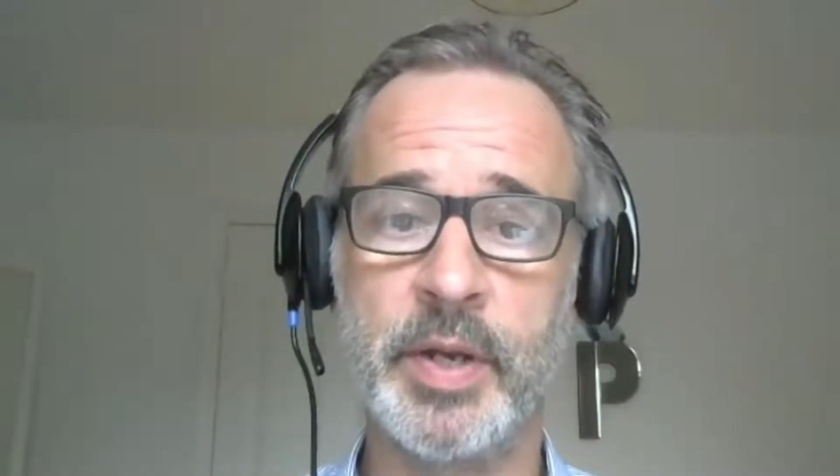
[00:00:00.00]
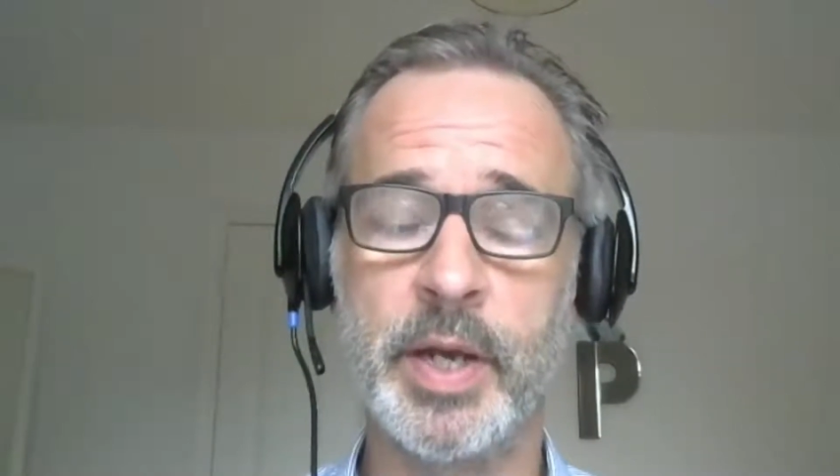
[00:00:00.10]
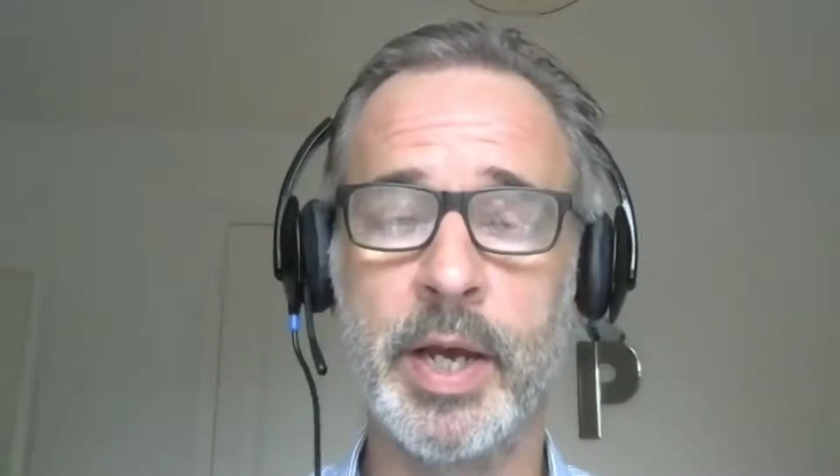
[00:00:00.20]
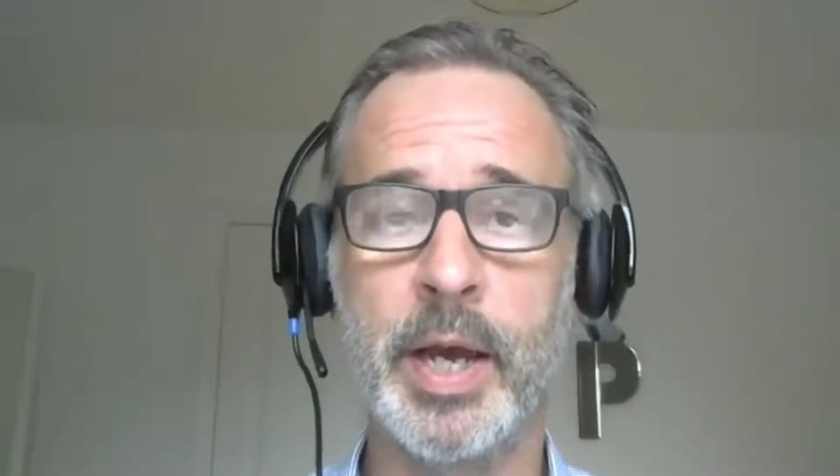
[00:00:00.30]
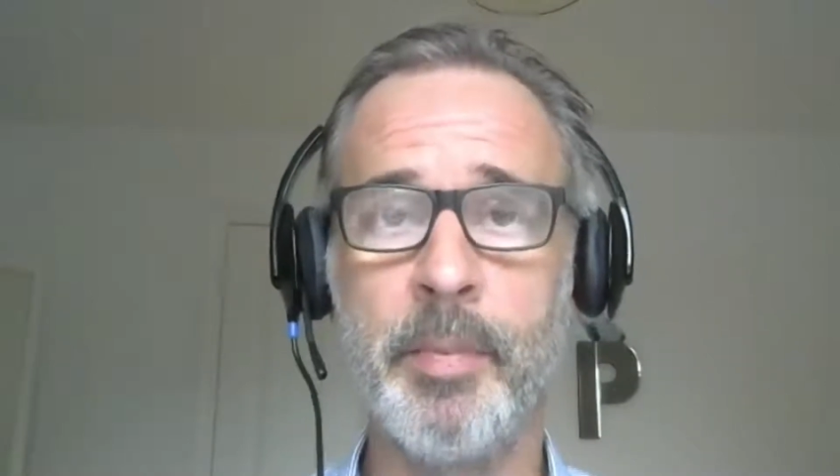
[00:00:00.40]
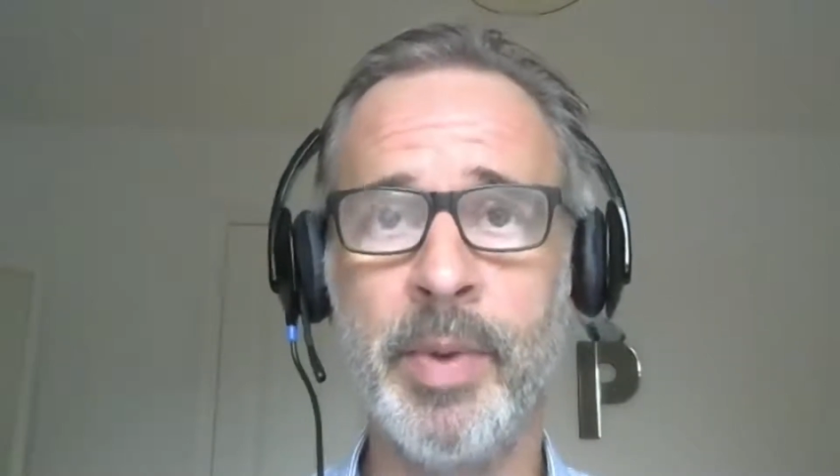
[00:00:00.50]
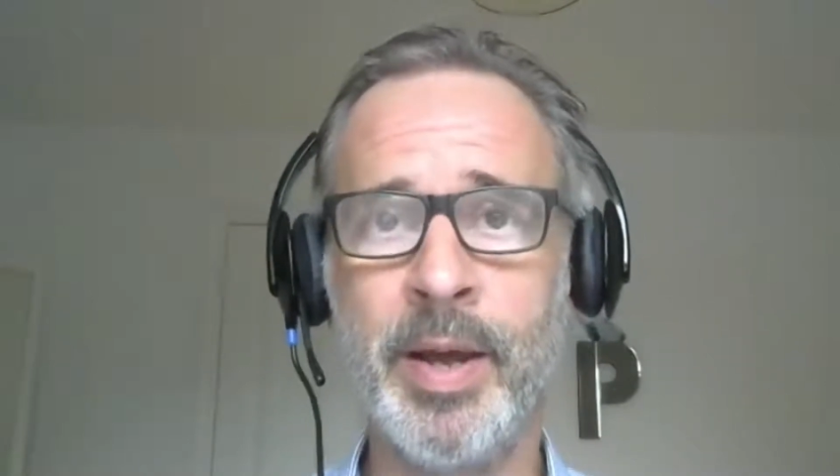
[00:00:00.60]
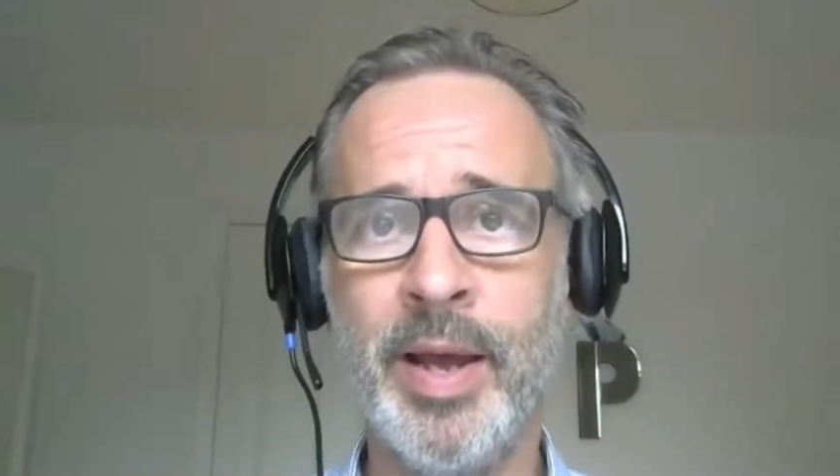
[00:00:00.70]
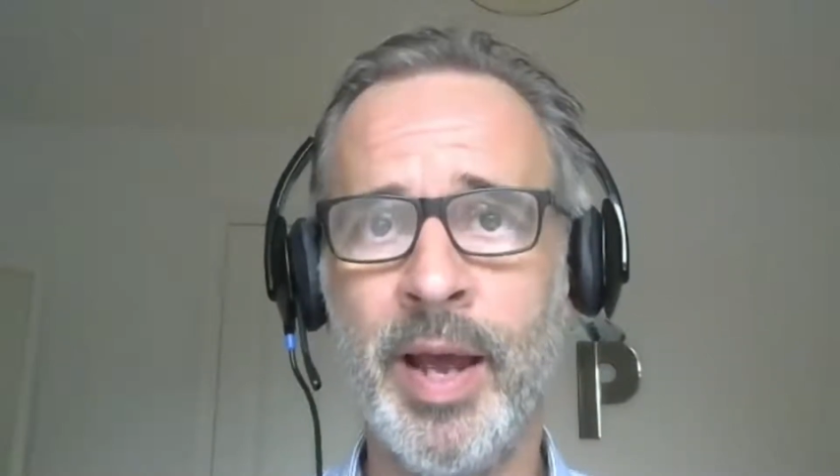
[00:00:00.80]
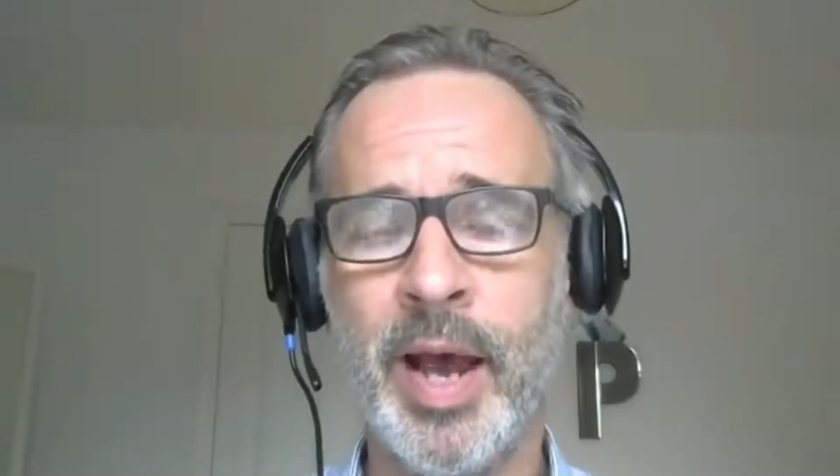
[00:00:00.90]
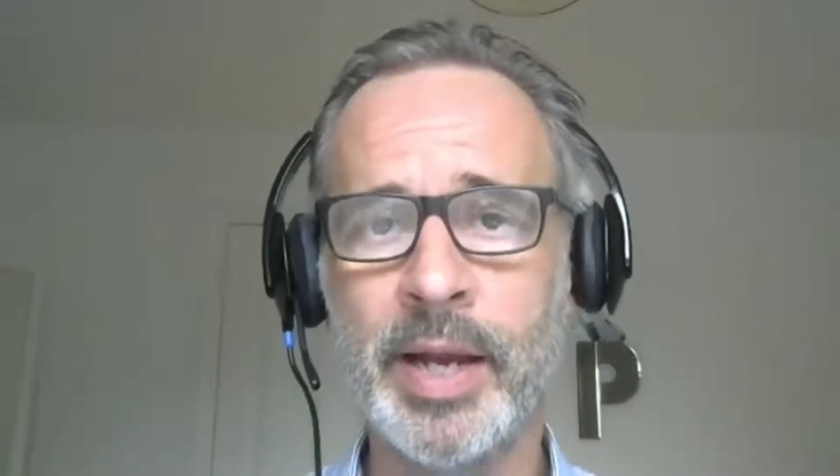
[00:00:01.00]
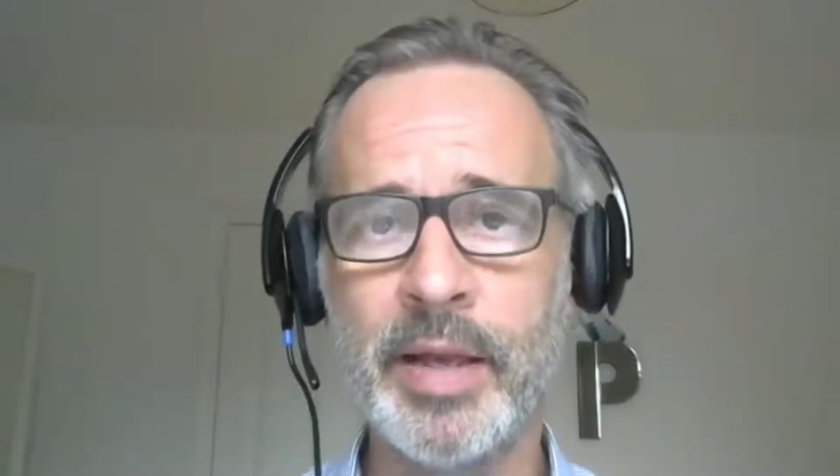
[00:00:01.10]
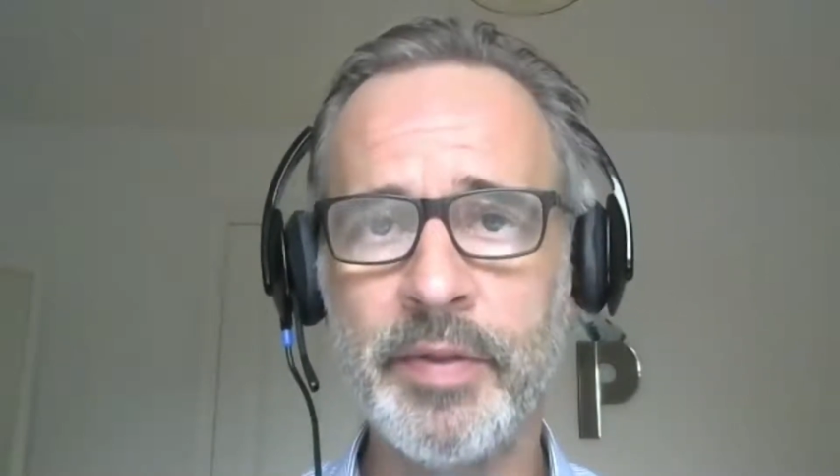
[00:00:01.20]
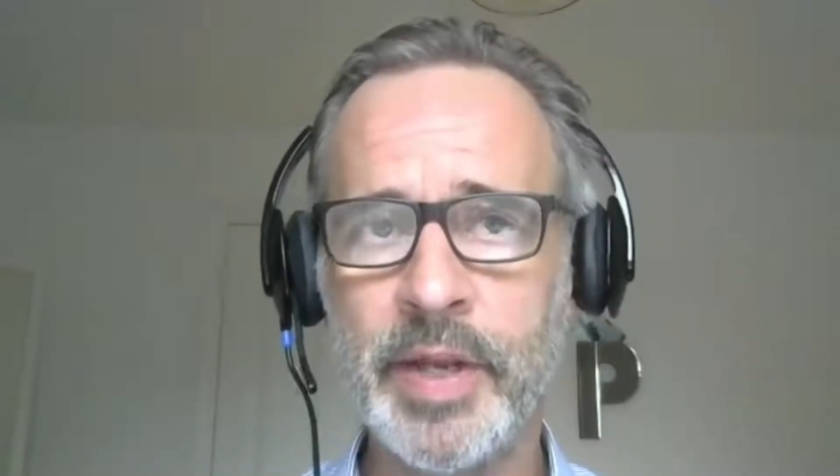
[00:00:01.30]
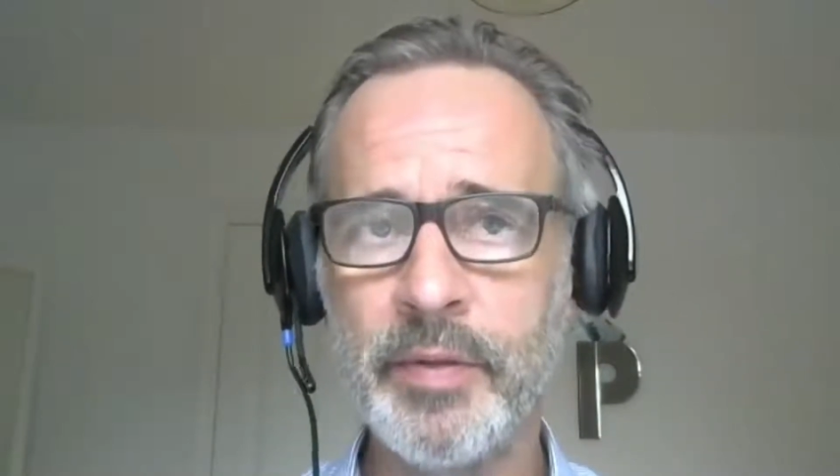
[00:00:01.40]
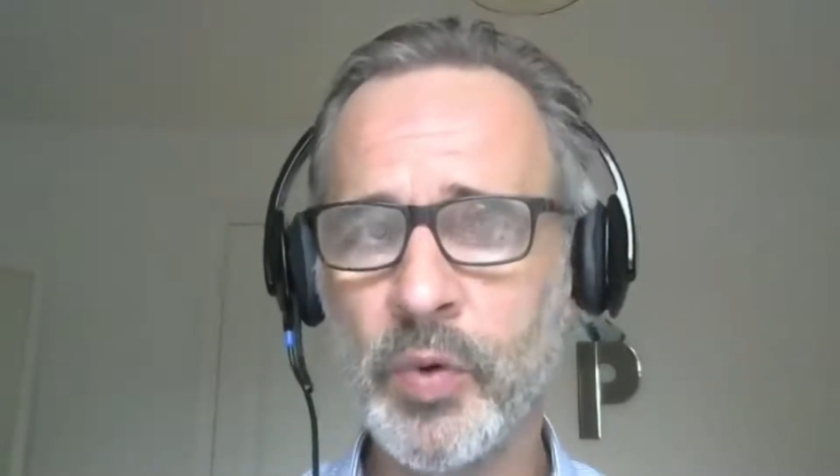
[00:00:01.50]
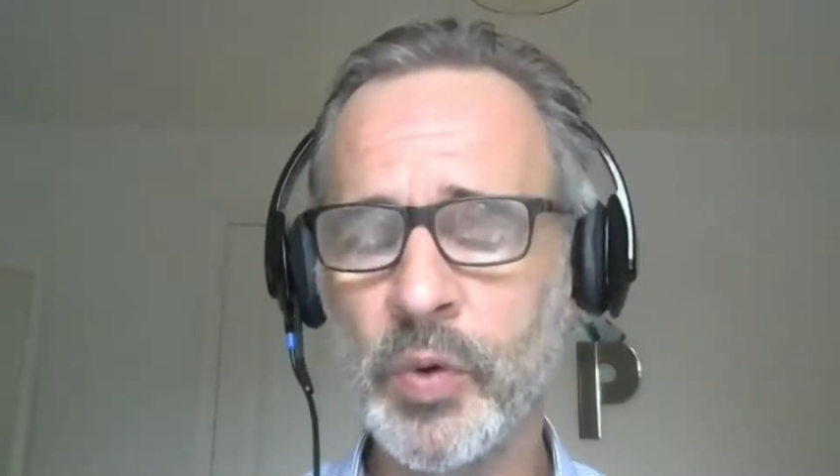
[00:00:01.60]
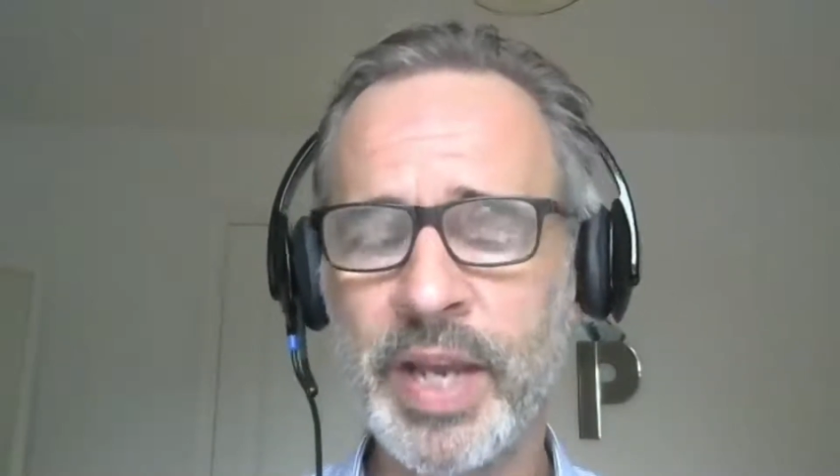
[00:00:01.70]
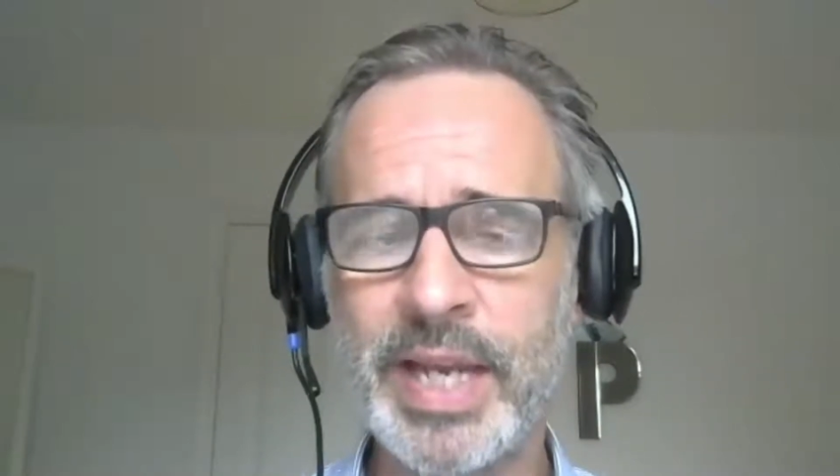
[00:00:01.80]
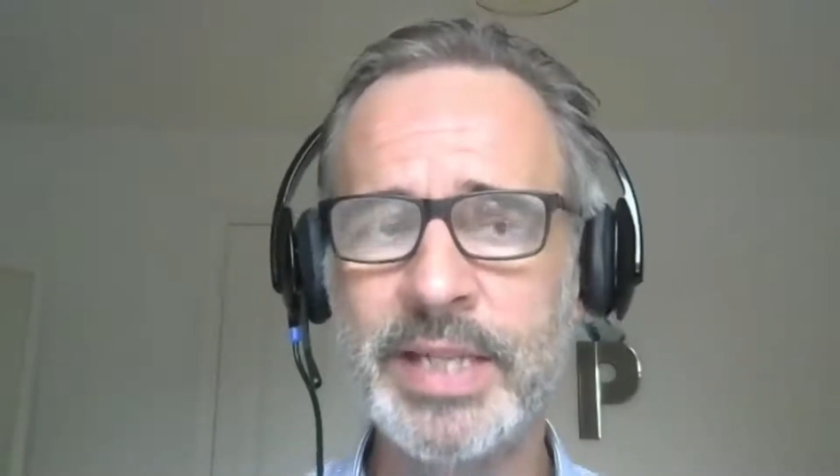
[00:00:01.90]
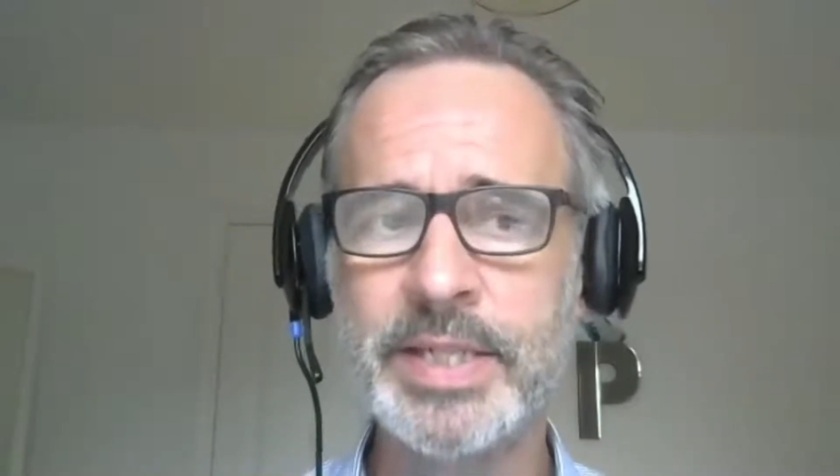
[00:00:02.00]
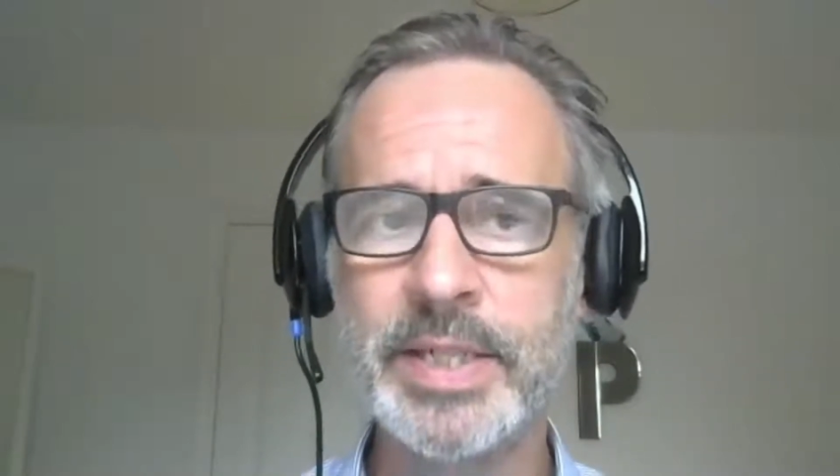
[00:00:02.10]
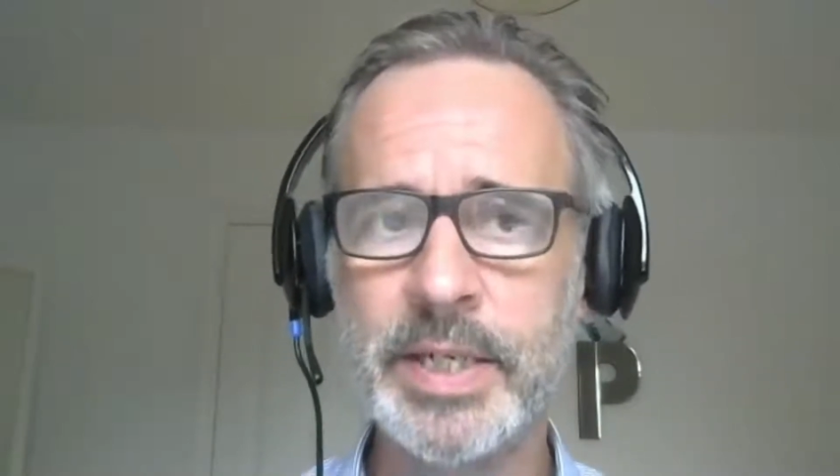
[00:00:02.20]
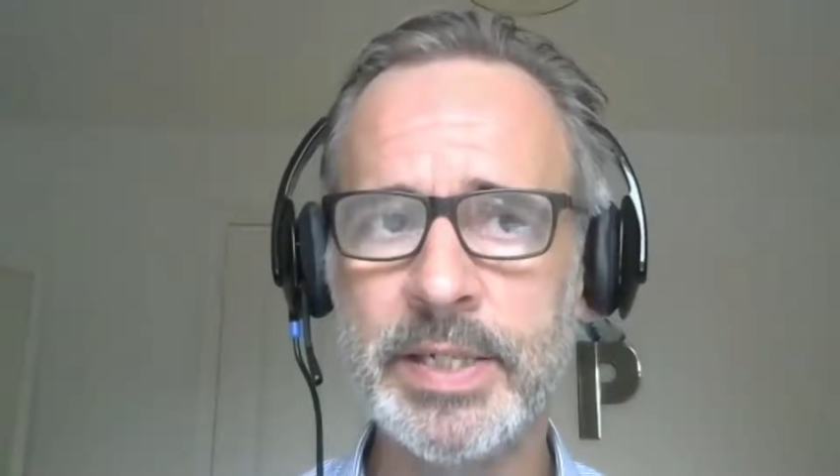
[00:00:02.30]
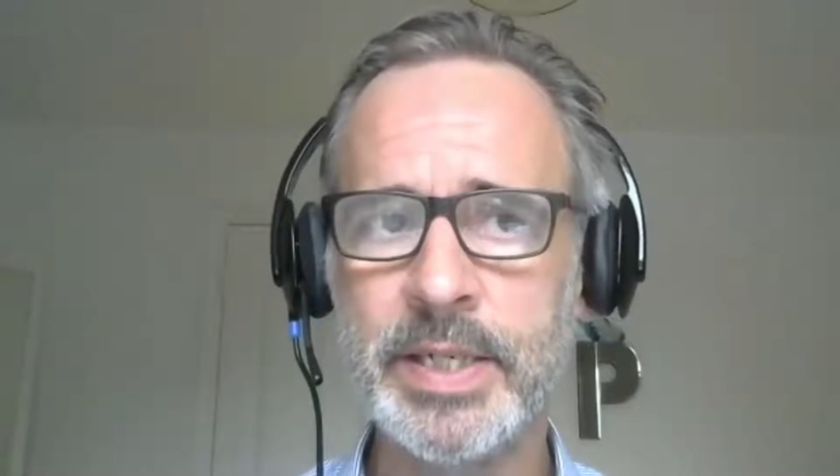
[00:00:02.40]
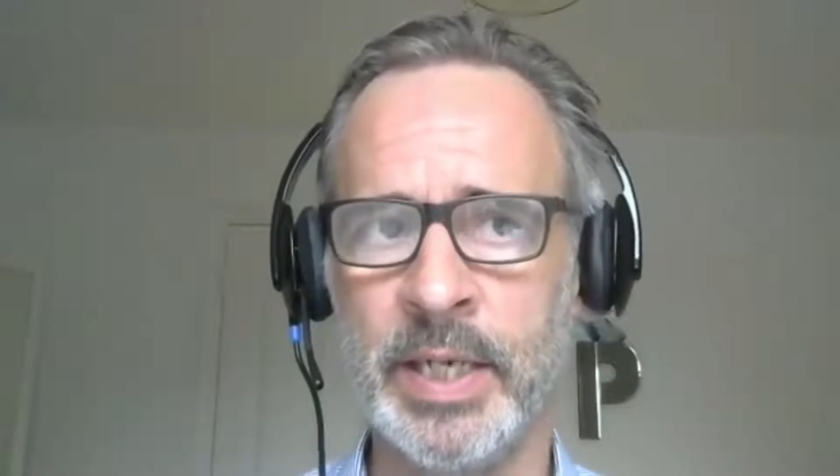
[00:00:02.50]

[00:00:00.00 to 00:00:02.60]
Um, and I think for case studies,